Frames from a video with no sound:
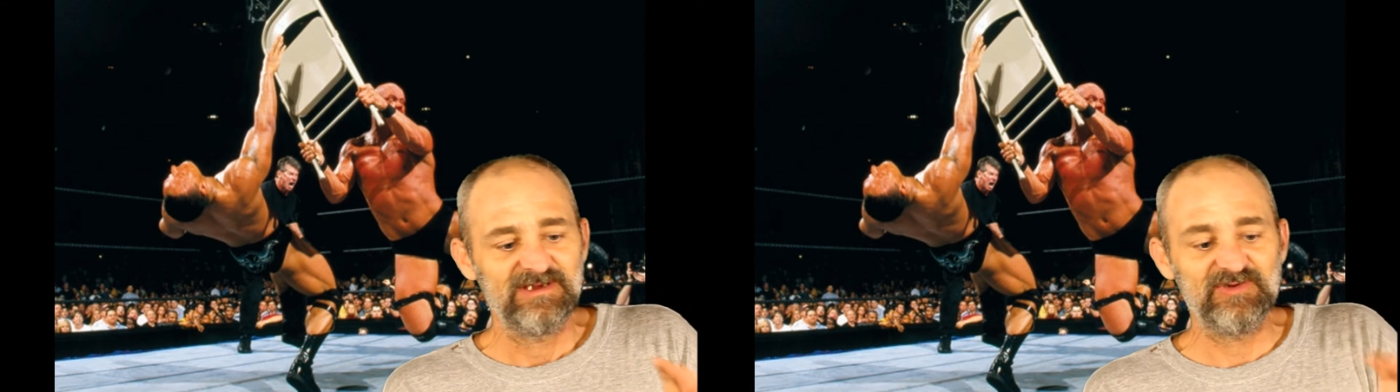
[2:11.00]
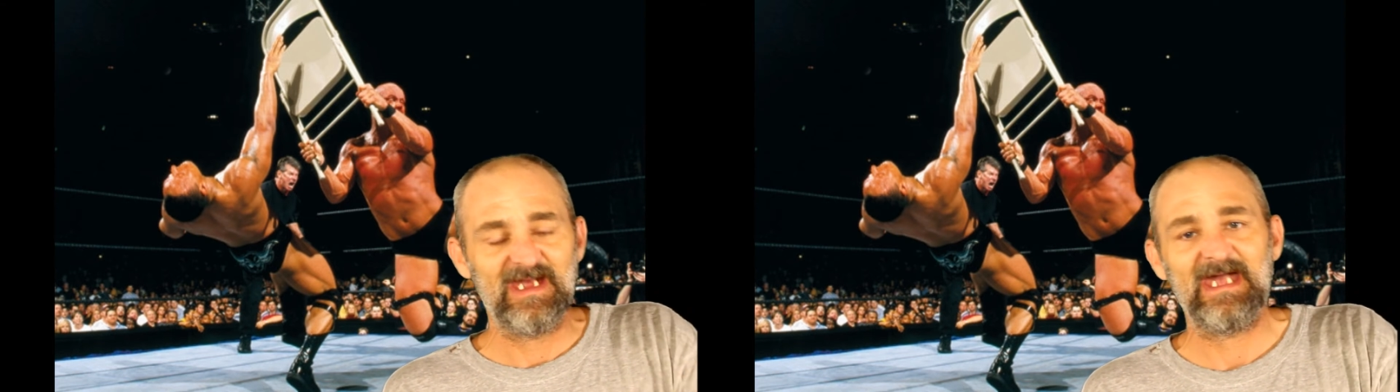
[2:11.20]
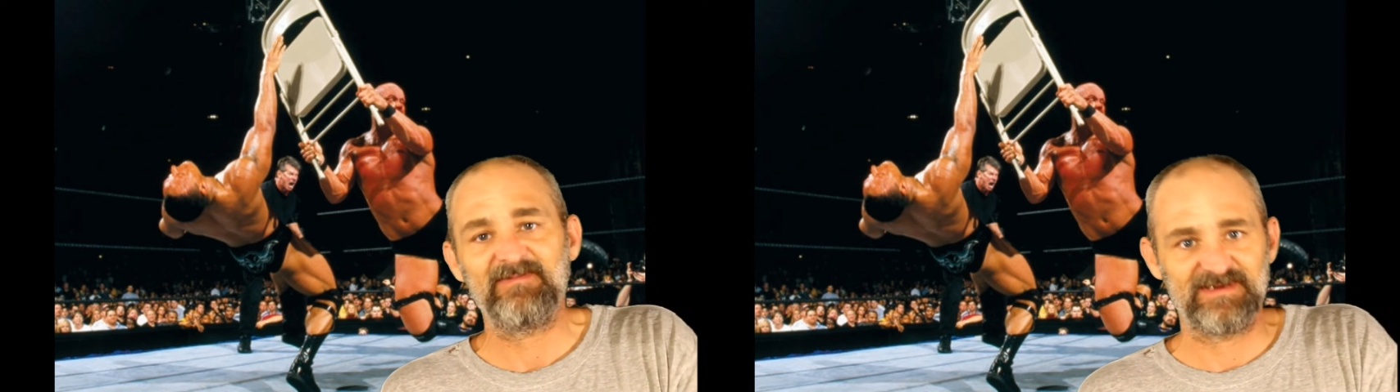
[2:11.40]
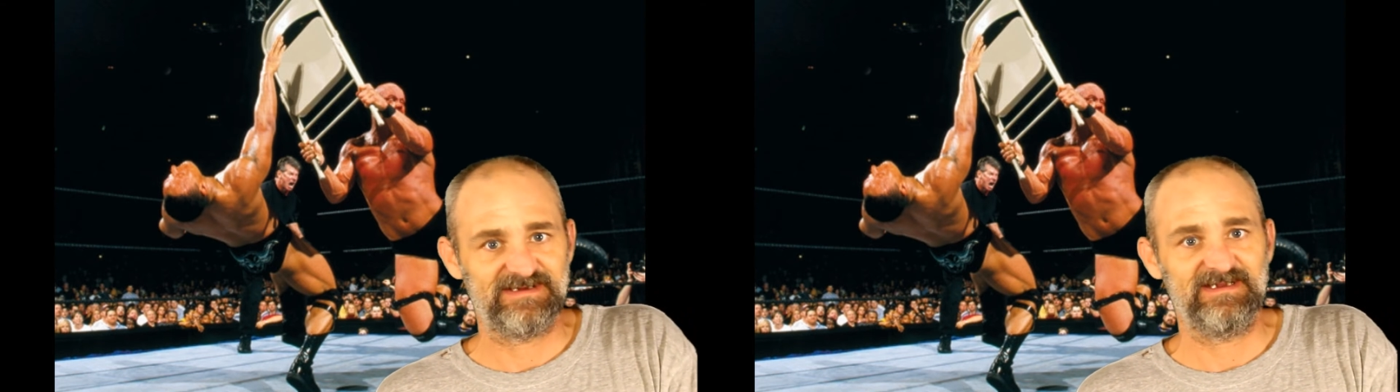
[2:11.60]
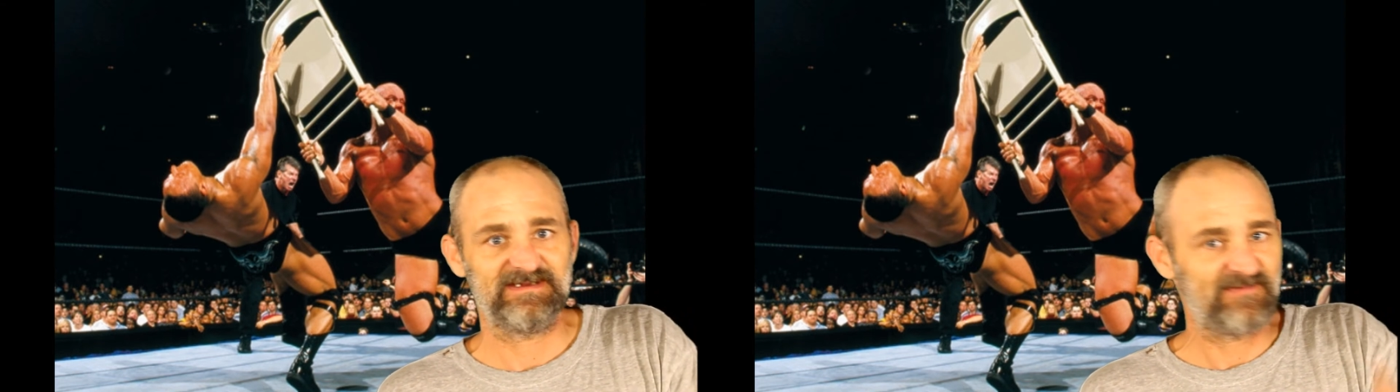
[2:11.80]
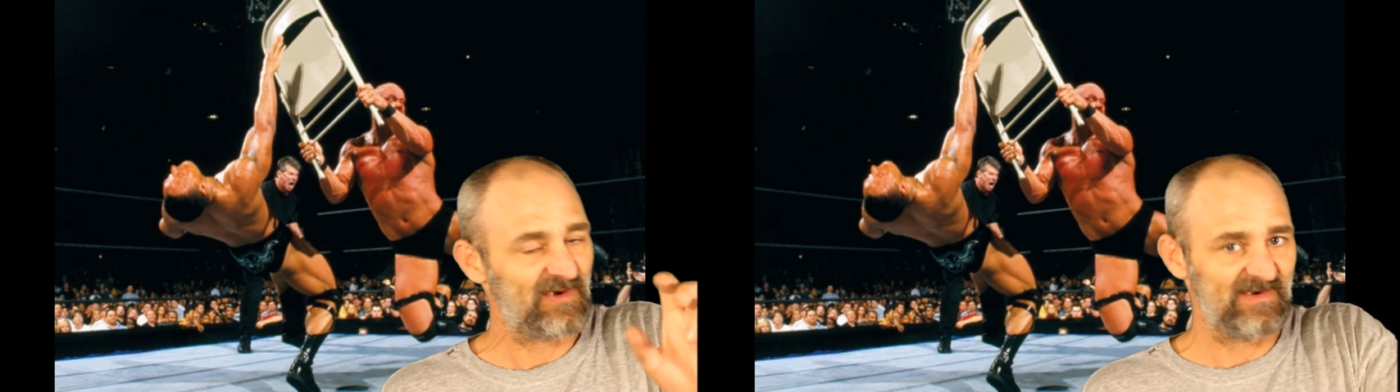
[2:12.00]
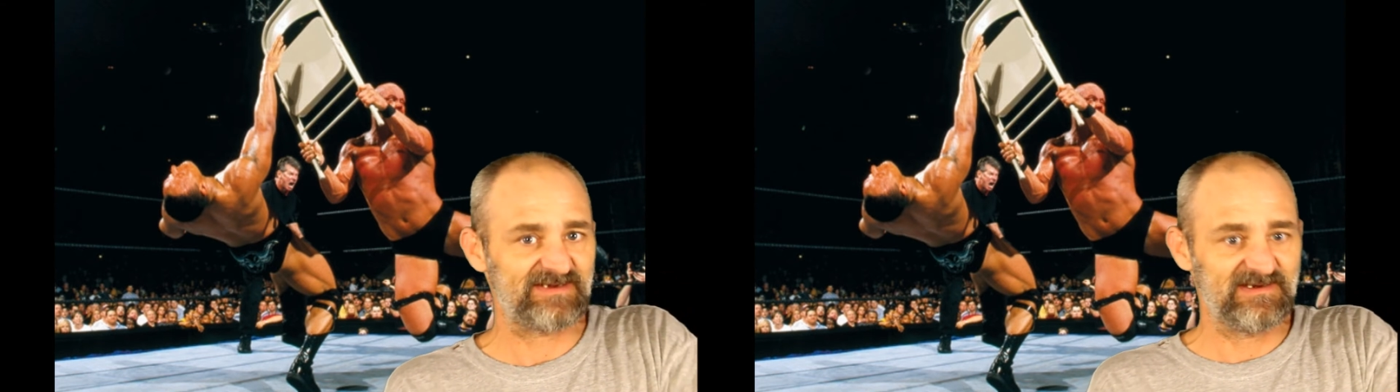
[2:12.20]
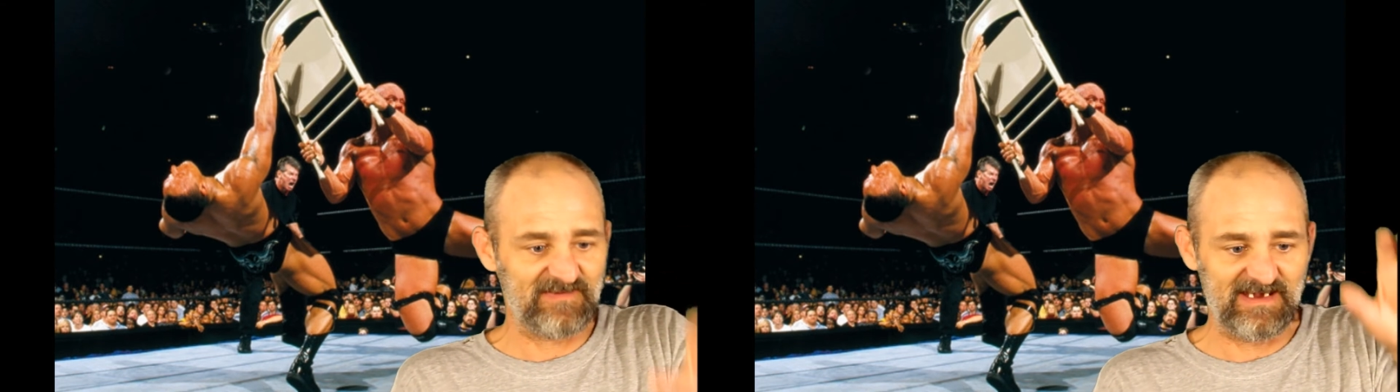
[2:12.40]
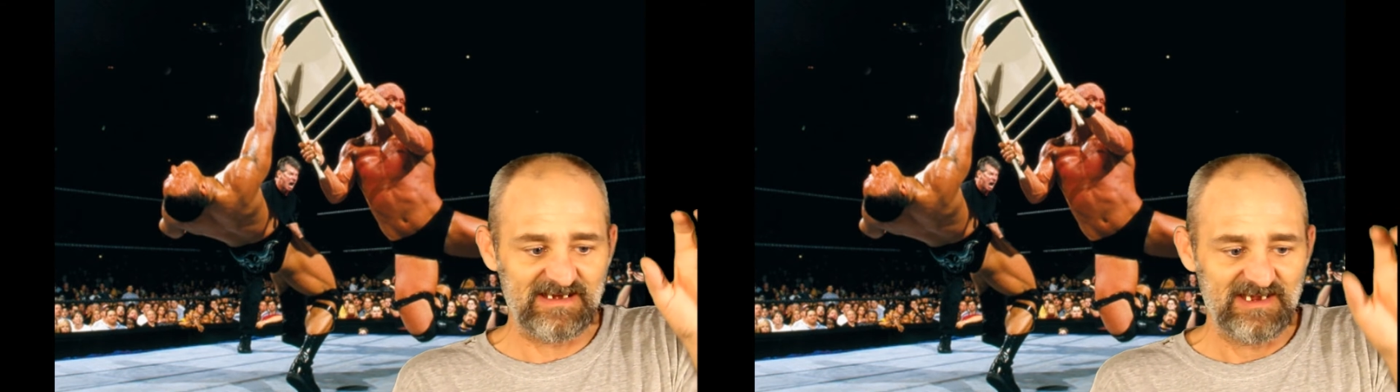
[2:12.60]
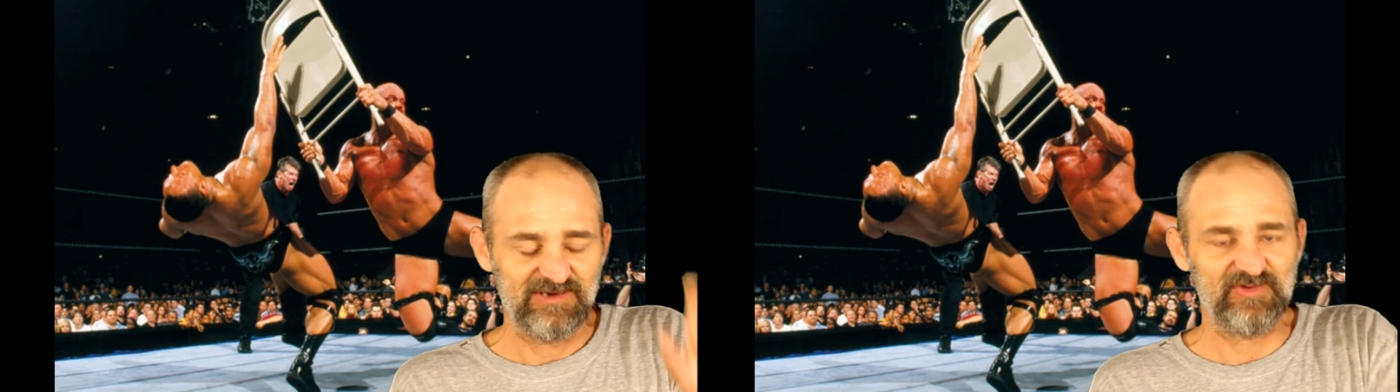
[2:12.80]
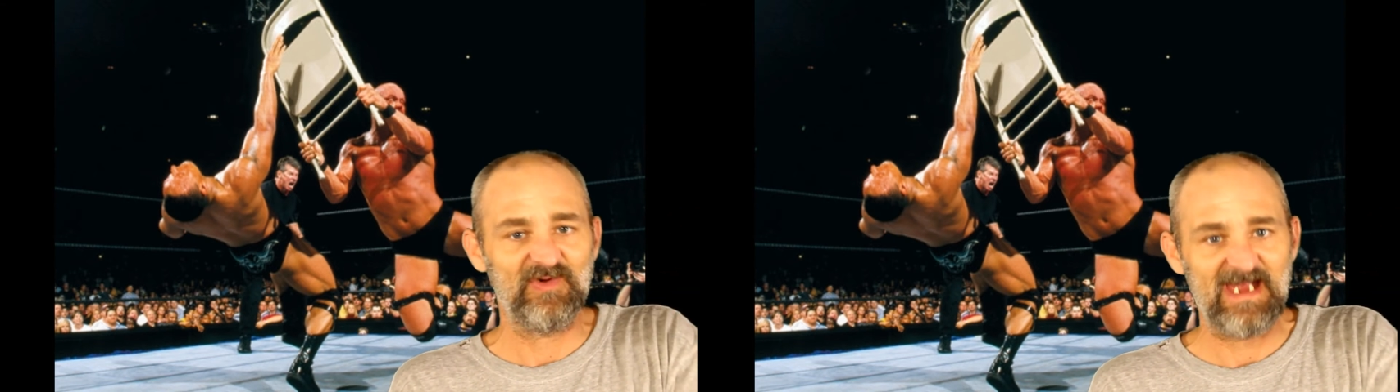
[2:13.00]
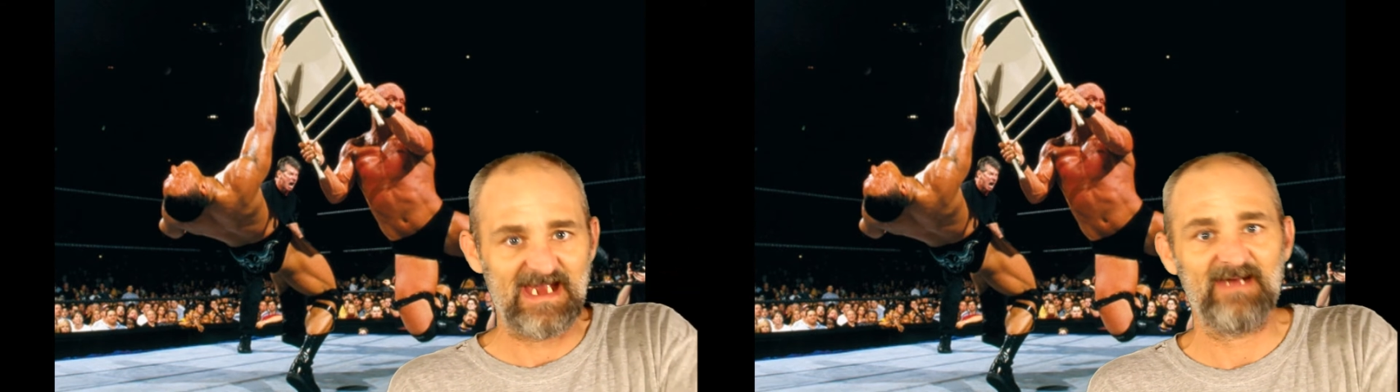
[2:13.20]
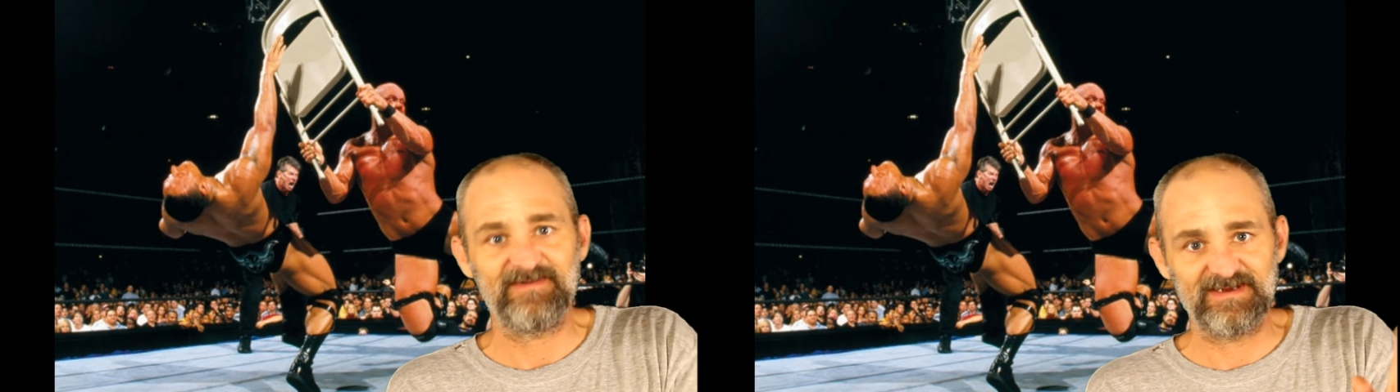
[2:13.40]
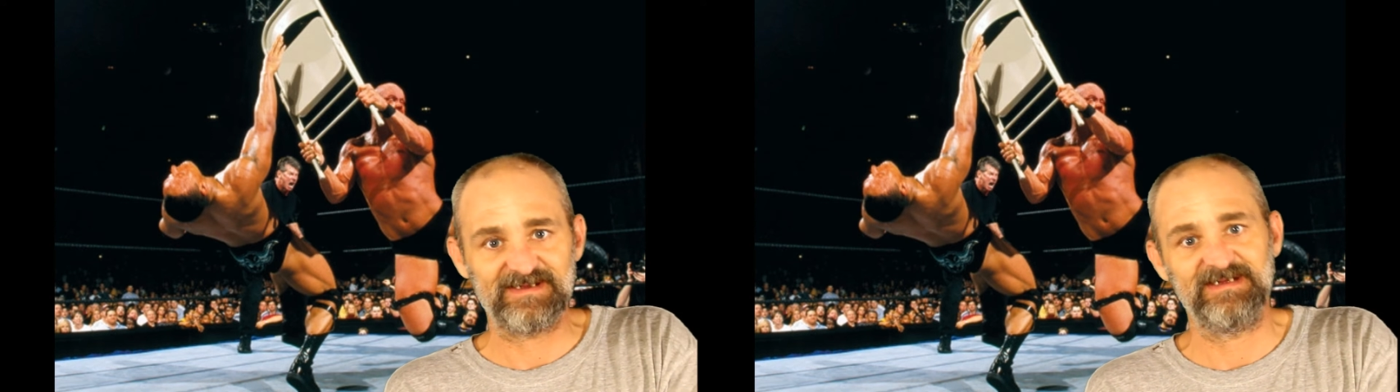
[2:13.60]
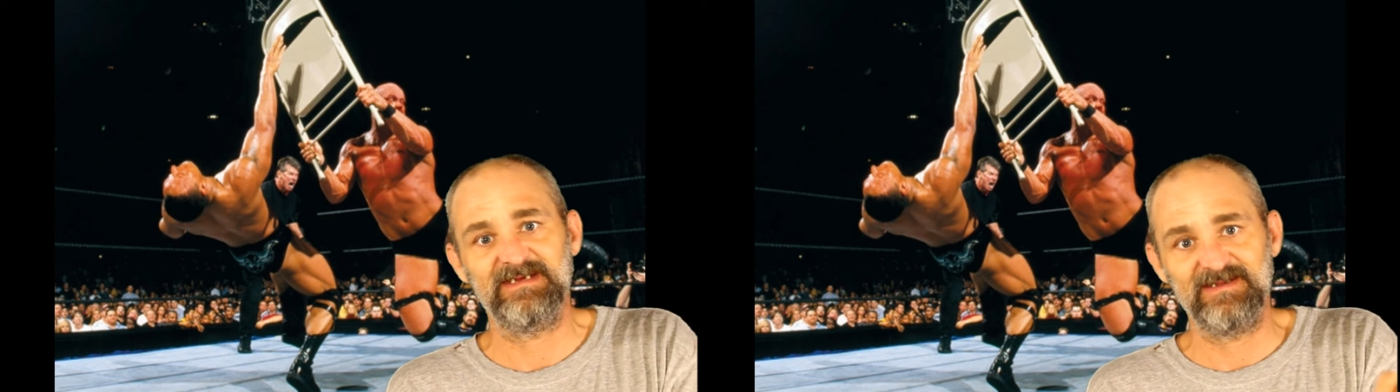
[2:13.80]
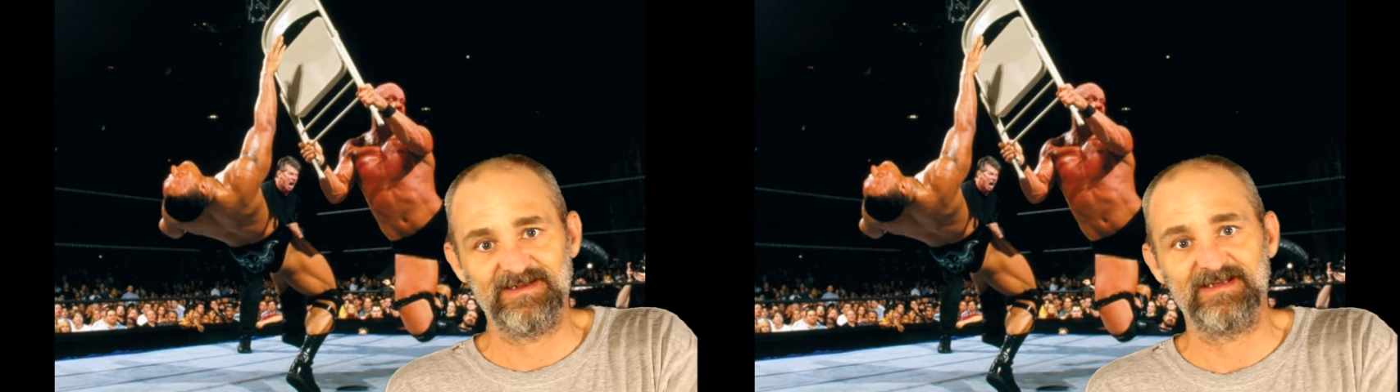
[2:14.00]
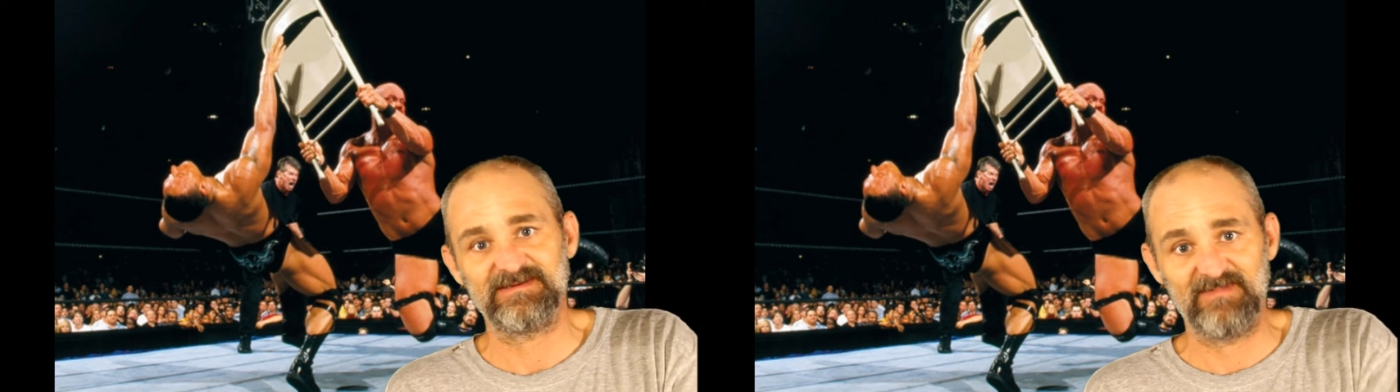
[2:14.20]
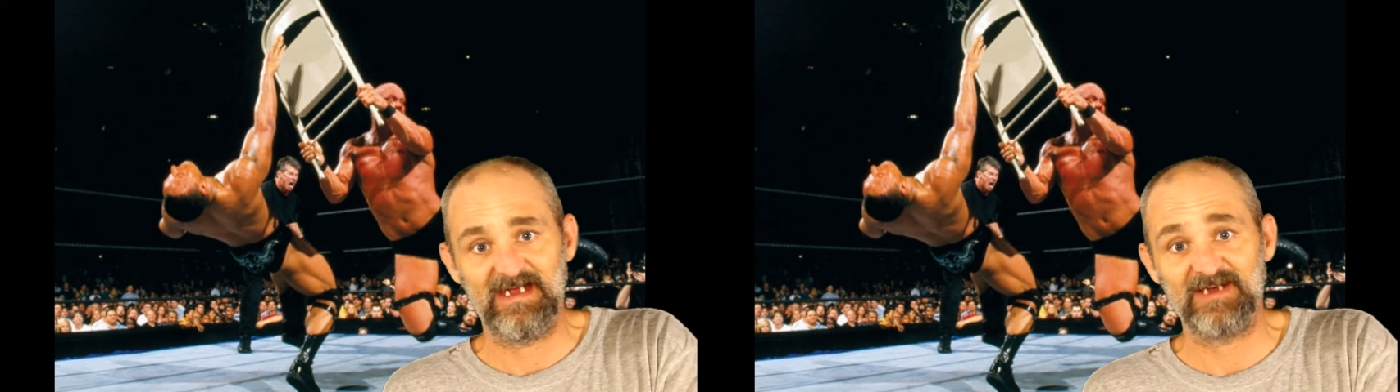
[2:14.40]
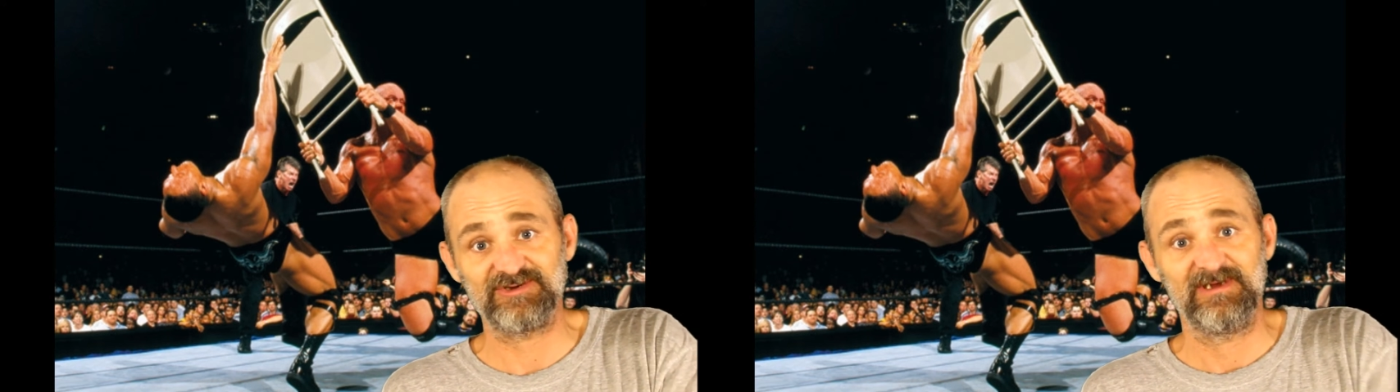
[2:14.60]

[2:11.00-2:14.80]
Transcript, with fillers: you have to see this. If you're a wrestling fan, you have to see this match